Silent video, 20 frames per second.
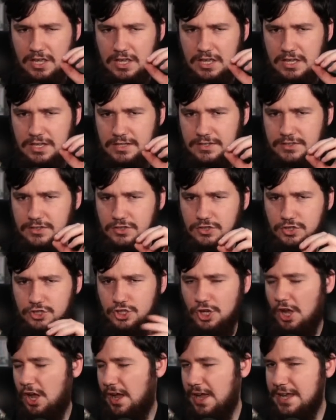is
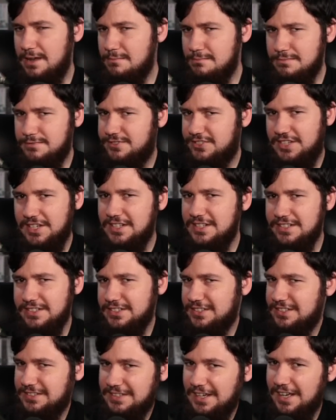time didn't
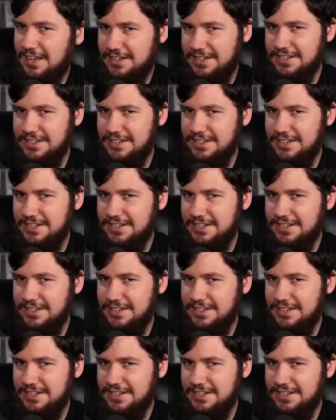start in